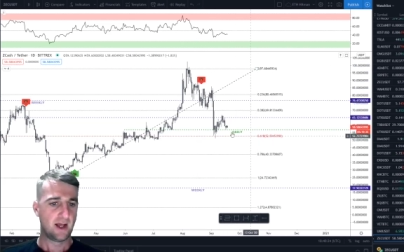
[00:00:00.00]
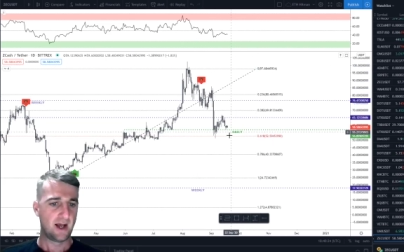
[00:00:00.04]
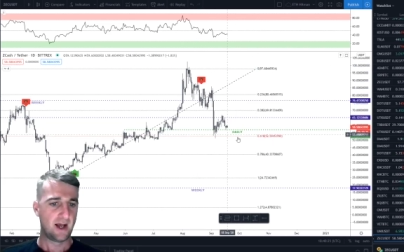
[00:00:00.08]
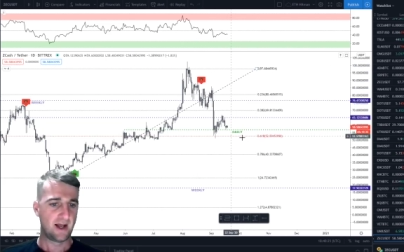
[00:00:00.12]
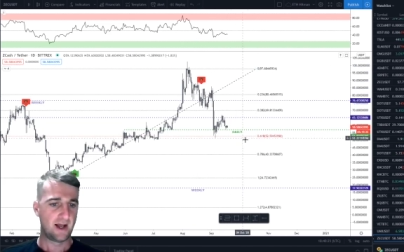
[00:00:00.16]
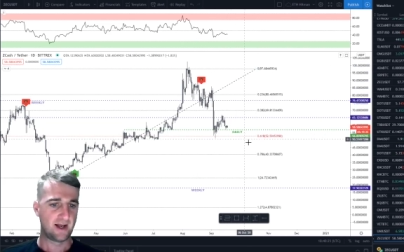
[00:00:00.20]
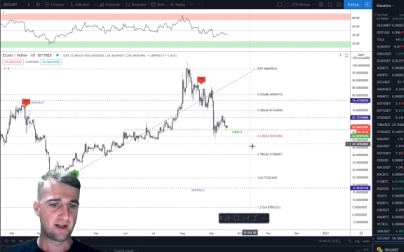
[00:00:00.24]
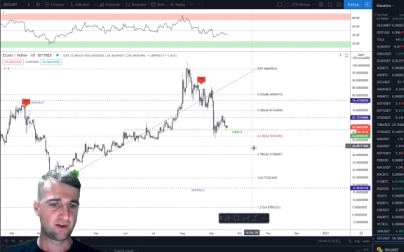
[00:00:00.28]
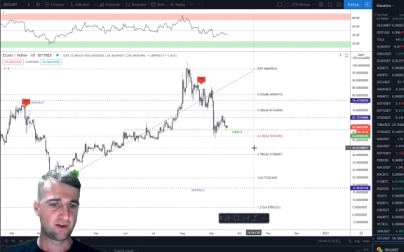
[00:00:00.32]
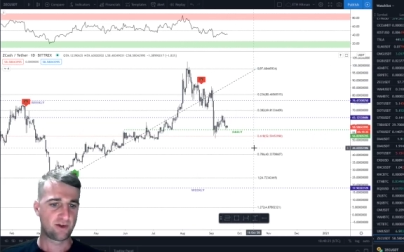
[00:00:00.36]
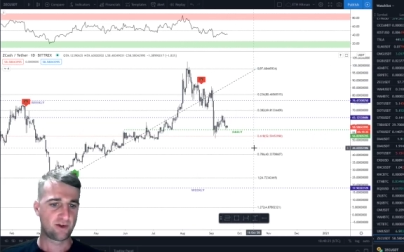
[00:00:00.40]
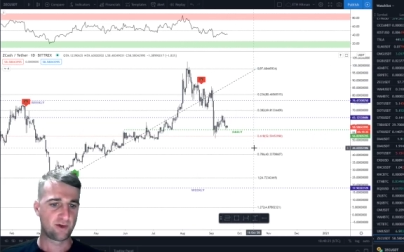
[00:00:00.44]

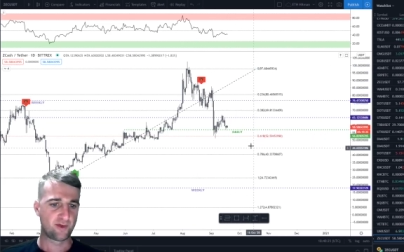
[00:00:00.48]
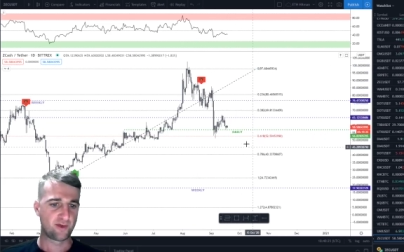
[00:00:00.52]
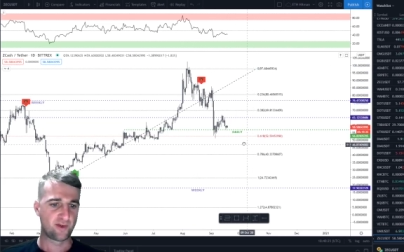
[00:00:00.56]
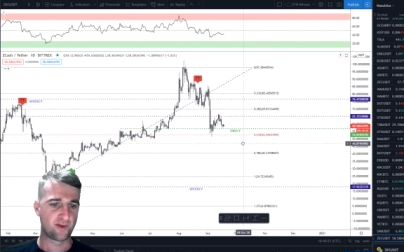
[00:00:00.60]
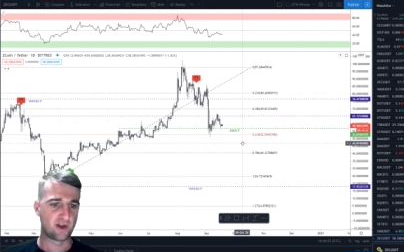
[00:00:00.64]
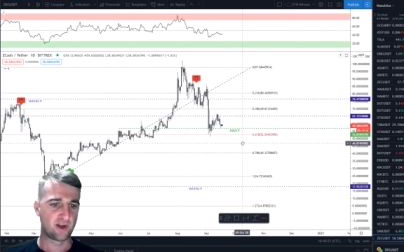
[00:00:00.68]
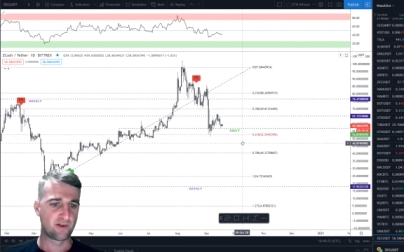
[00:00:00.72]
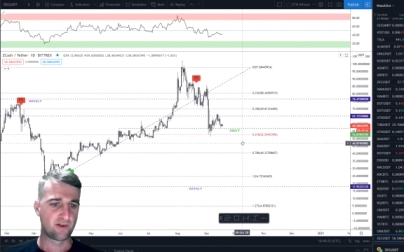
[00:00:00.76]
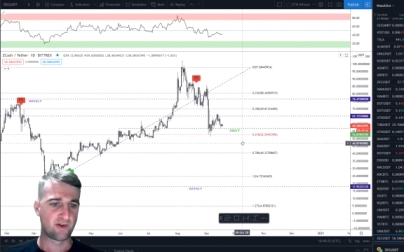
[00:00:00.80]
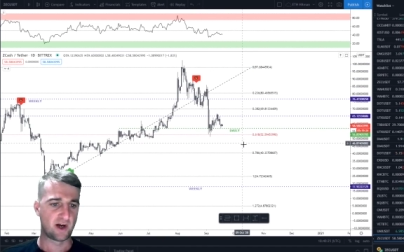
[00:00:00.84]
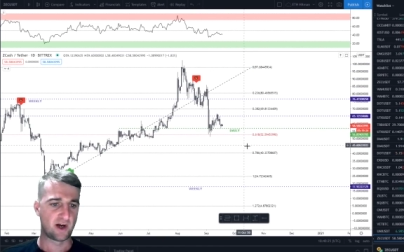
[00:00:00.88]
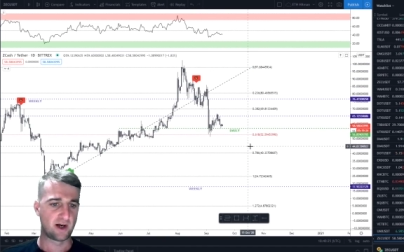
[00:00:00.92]
And I do
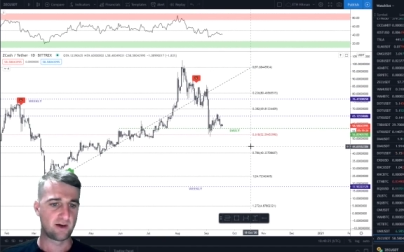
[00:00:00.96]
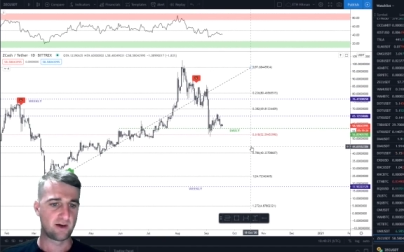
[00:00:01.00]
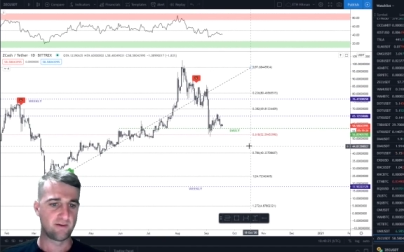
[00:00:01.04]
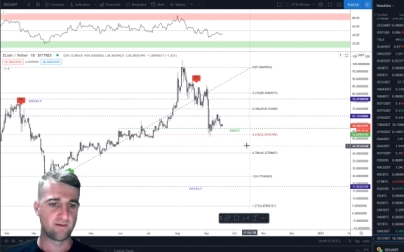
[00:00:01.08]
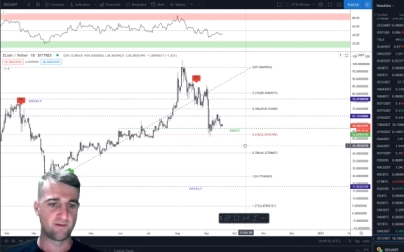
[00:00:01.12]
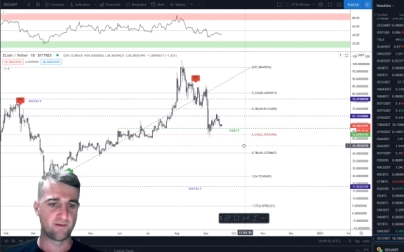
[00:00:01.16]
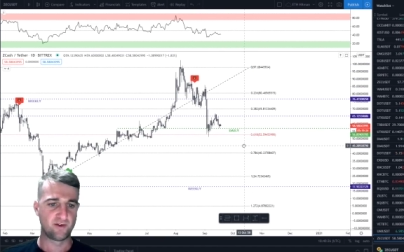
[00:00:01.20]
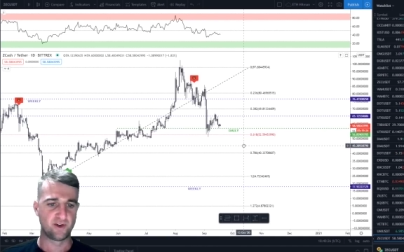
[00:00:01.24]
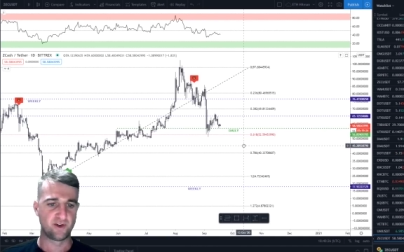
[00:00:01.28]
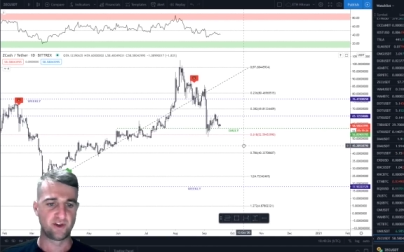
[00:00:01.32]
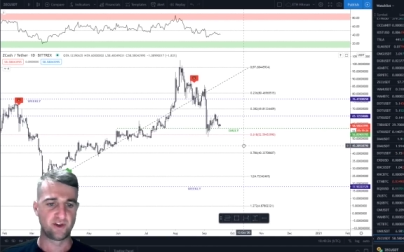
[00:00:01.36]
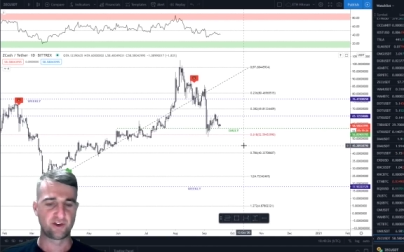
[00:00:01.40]
think that
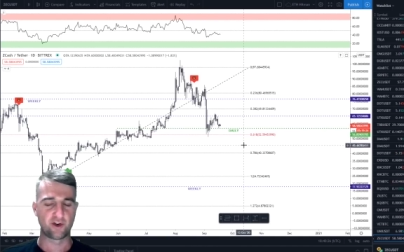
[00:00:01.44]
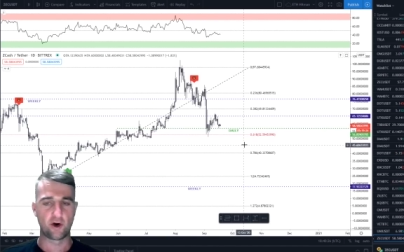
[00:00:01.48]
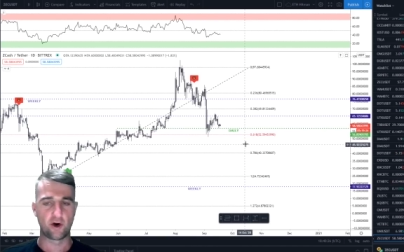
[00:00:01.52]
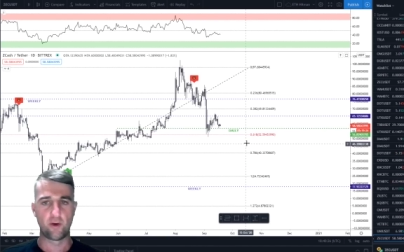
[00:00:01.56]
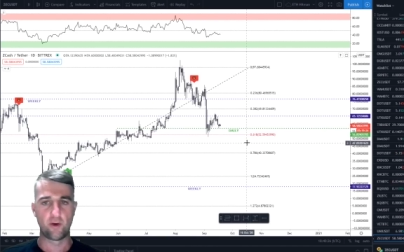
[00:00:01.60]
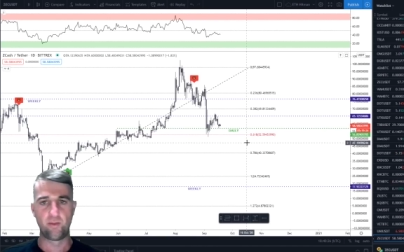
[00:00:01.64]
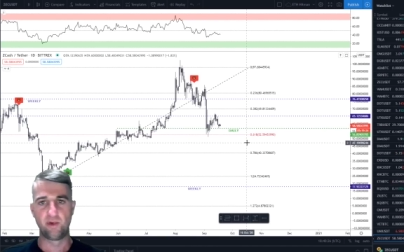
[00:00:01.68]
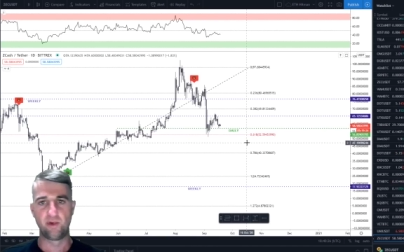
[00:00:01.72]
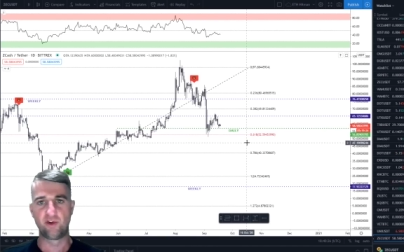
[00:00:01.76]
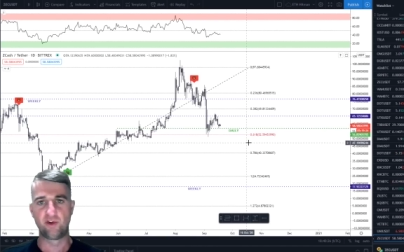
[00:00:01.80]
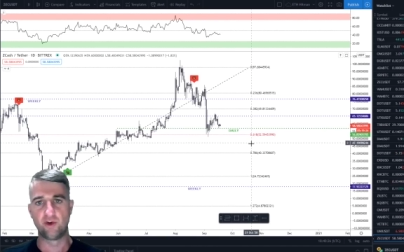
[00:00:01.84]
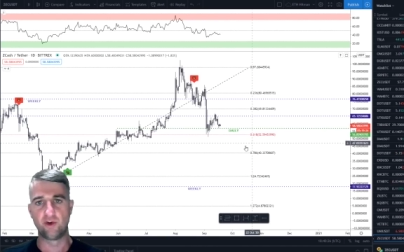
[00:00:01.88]
there's
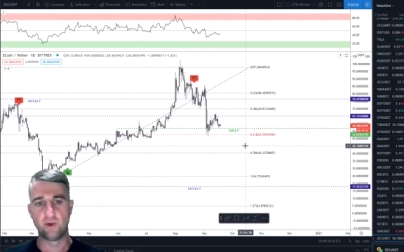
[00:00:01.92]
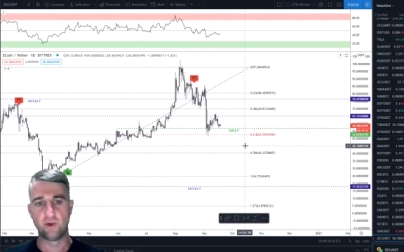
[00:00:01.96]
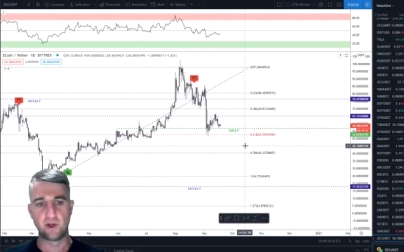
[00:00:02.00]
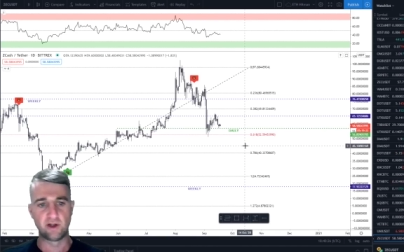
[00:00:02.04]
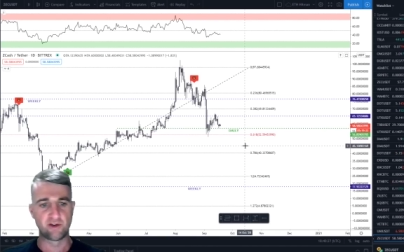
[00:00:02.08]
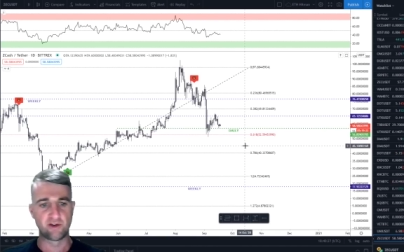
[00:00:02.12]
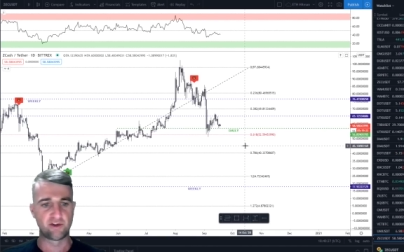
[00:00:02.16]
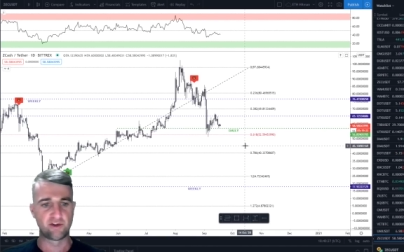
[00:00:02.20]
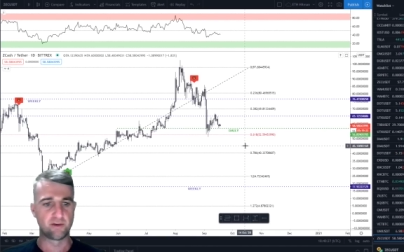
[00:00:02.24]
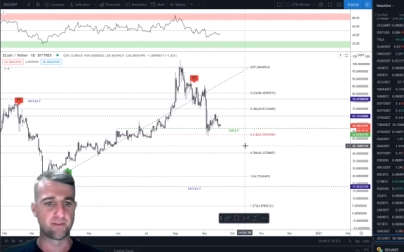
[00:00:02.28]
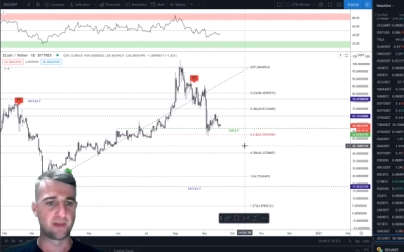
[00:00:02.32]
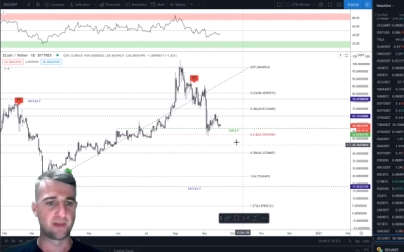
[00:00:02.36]

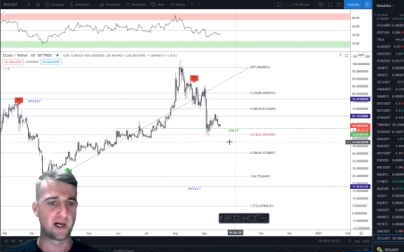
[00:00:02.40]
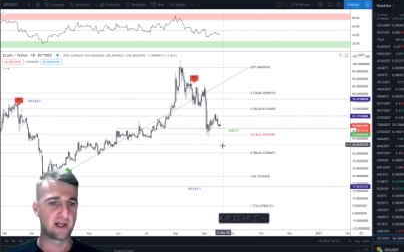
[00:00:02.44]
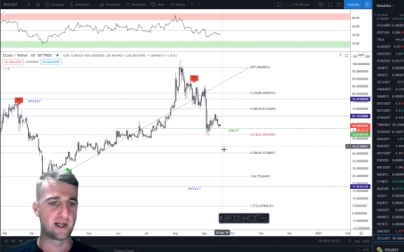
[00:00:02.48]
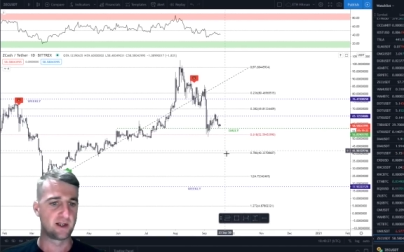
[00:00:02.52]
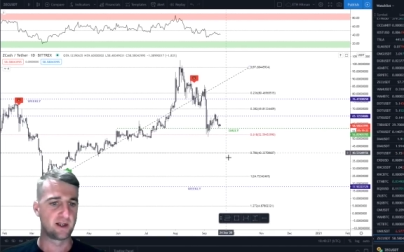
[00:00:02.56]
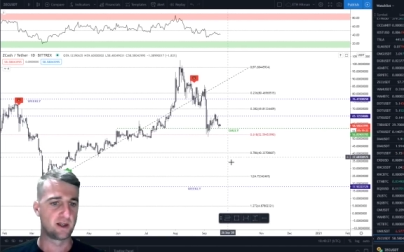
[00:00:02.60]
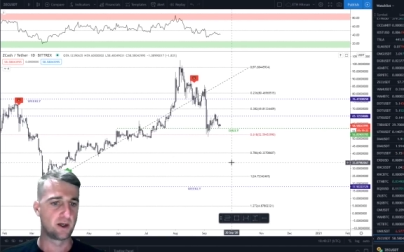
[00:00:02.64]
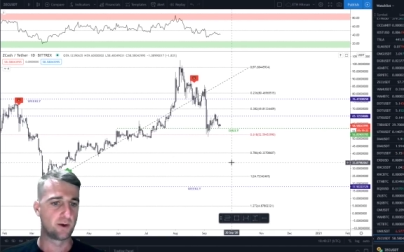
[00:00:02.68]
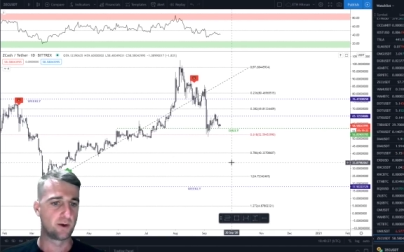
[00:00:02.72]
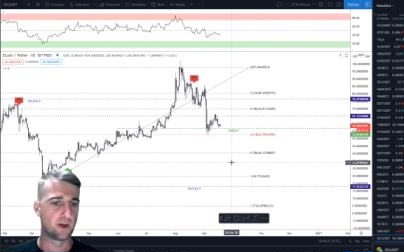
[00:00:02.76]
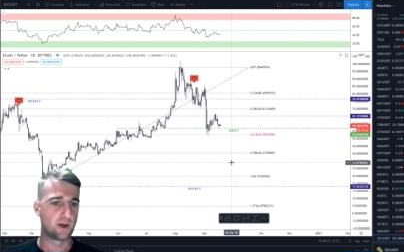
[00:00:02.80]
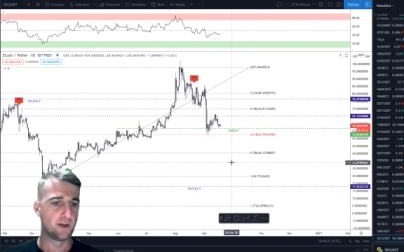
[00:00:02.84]
opportunities to buy
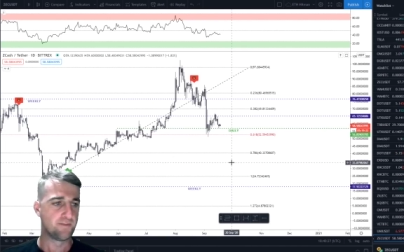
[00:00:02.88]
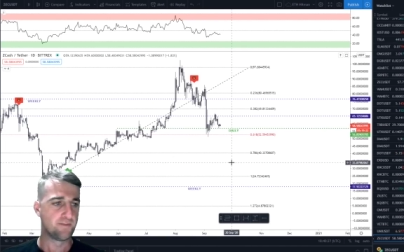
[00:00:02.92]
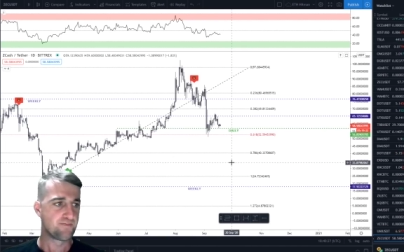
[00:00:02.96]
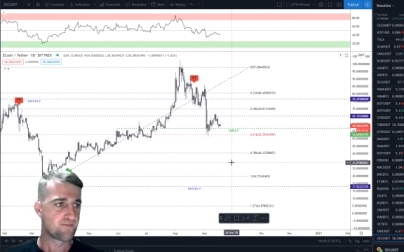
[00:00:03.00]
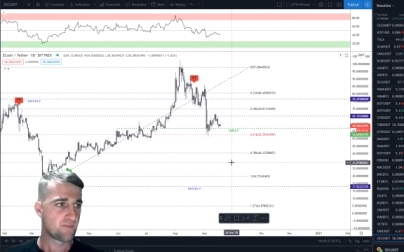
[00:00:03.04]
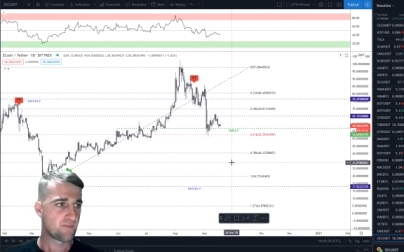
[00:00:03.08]
lower.